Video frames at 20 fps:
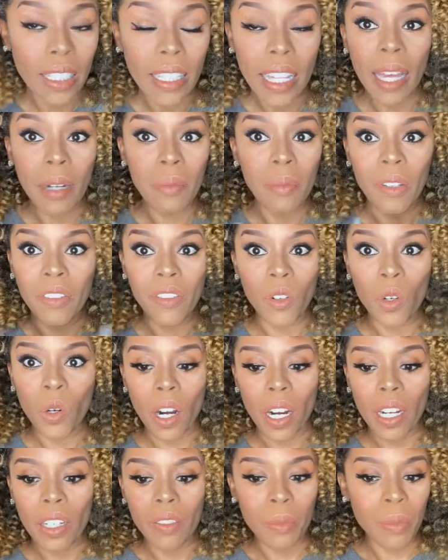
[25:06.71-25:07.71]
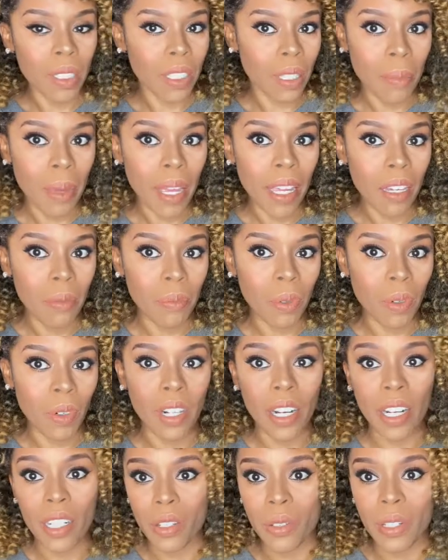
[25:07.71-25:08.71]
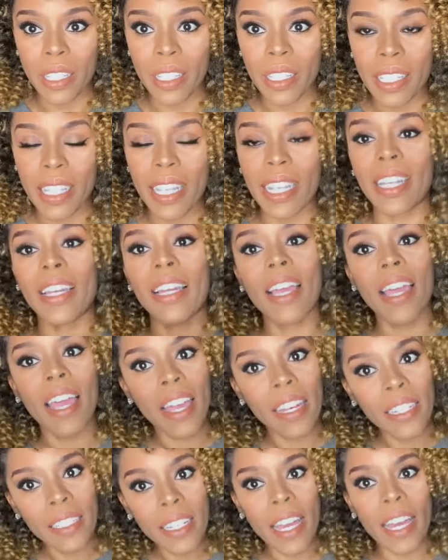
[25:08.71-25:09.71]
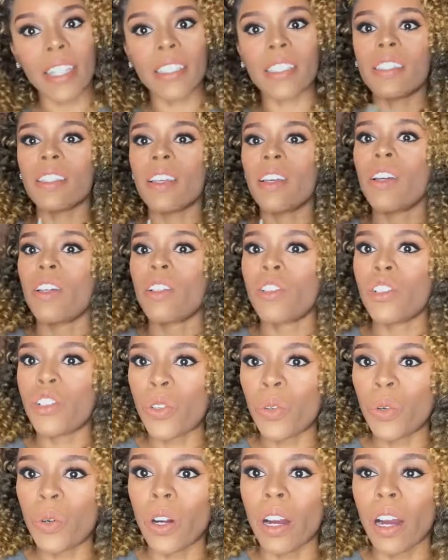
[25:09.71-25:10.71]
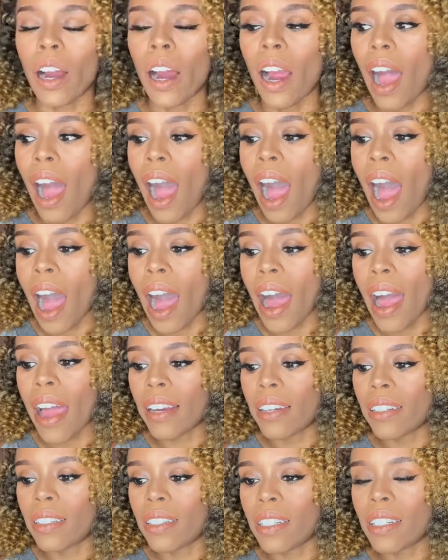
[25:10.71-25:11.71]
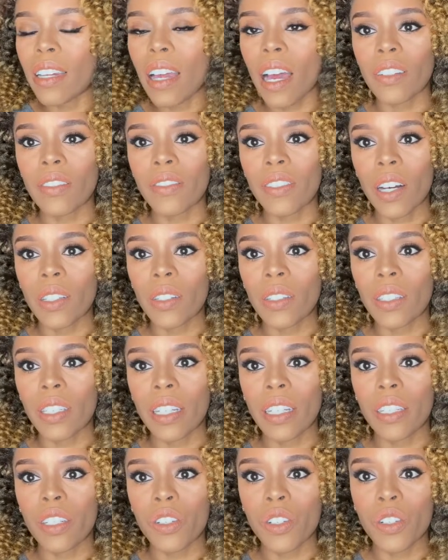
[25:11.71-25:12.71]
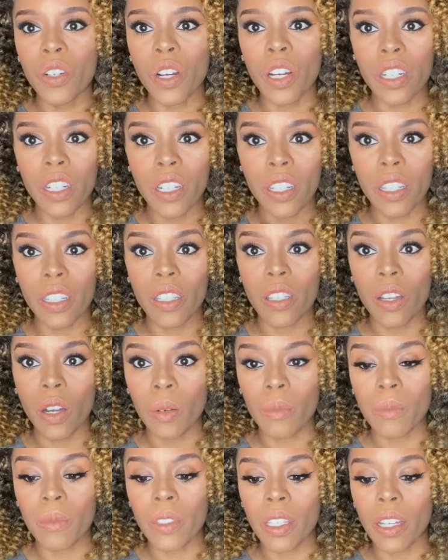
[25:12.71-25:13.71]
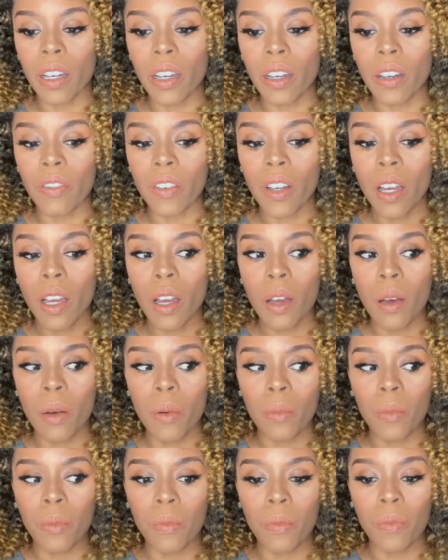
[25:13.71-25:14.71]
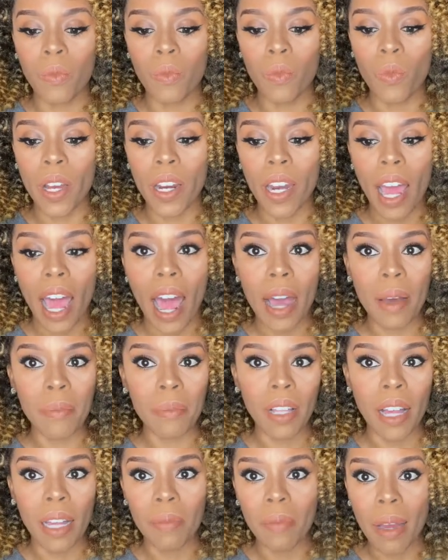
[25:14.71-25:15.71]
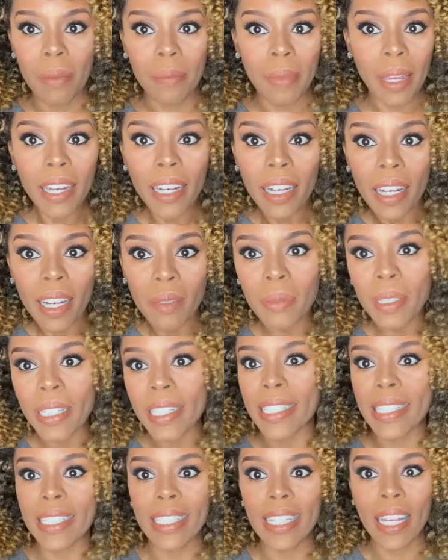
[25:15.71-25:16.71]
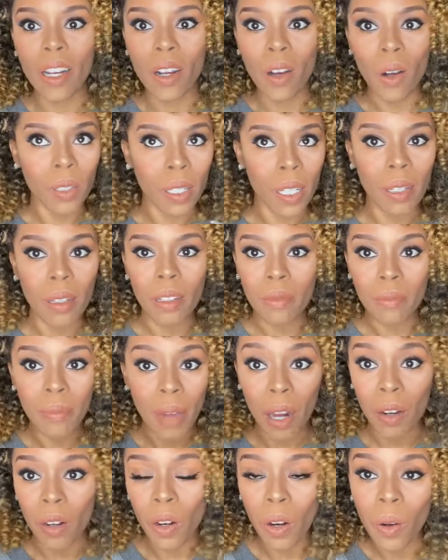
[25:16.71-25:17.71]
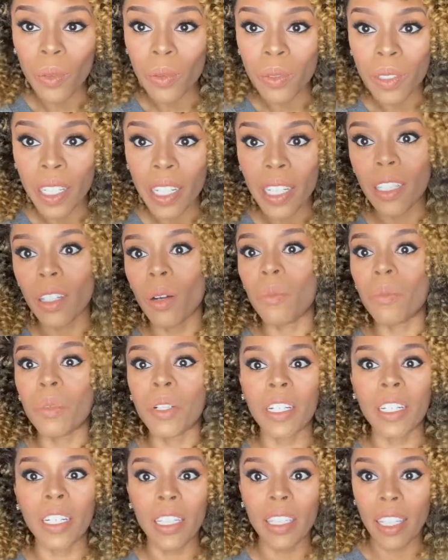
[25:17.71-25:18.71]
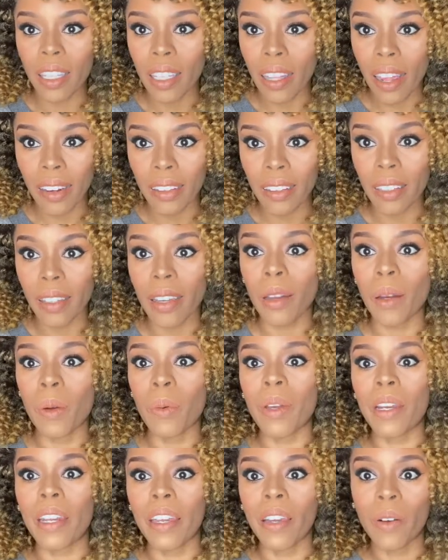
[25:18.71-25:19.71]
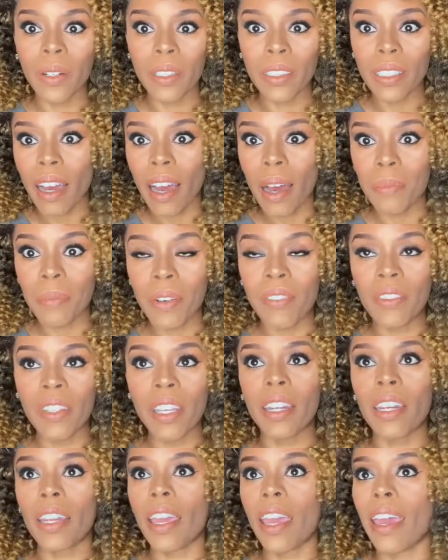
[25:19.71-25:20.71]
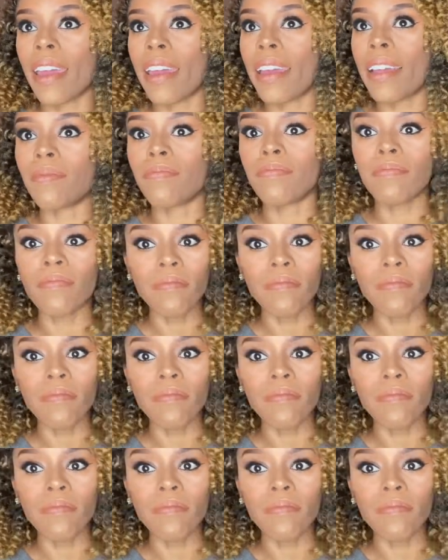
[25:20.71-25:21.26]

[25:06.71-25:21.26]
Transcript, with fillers: that before I even put the makeup on, as you can see. And yes, sure, I did not follow the instructions in terms of when I applied my makeup, because it said only powder only, don't put anything liquidy on top of it. And